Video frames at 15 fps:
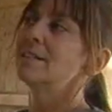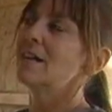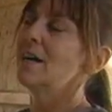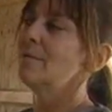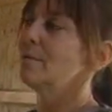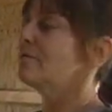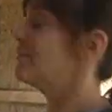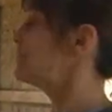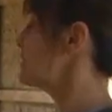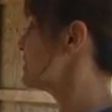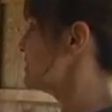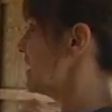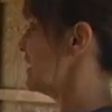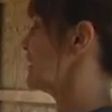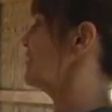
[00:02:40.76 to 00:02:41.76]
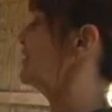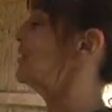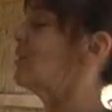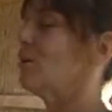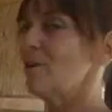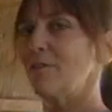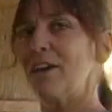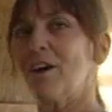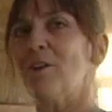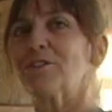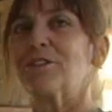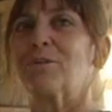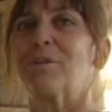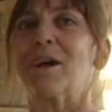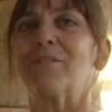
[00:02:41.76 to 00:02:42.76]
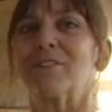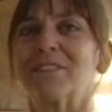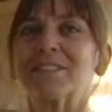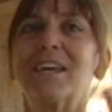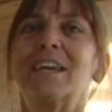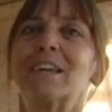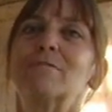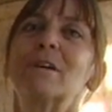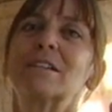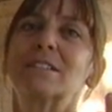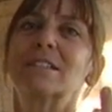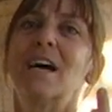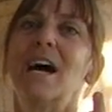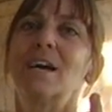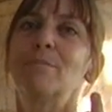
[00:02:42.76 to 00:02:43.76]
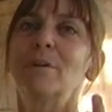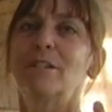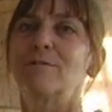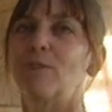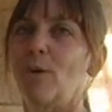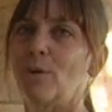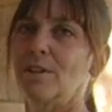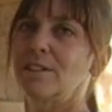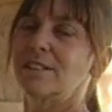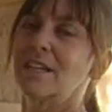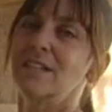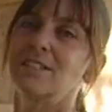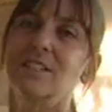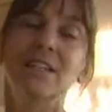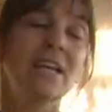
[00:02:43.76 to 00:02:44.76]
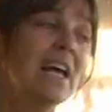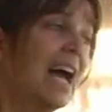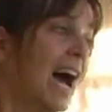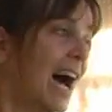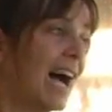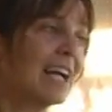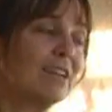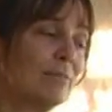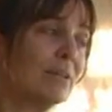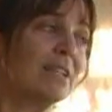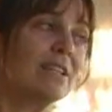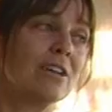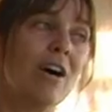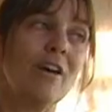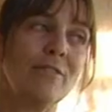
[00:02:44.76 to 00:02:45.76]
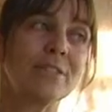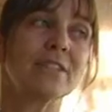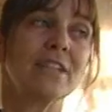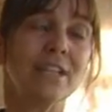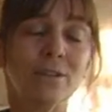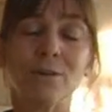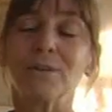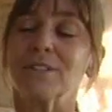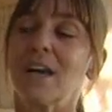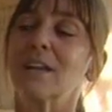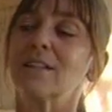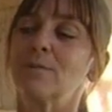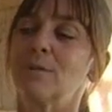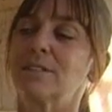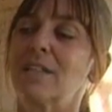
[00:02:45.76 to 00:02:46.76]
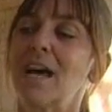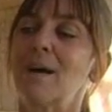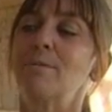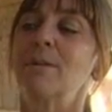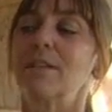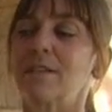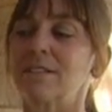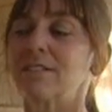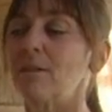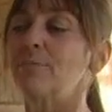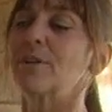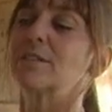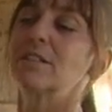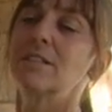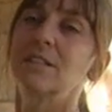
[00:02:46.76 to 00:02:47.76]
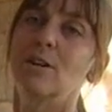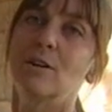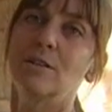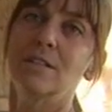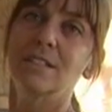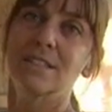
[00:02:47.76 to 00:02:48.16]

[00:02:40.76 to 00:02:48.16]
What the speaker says: If there's a snake in the yard, they all surround the snake and make this high-pitched vocalization. I can be in the office and I know exactly what's happening, that something's in the yard that's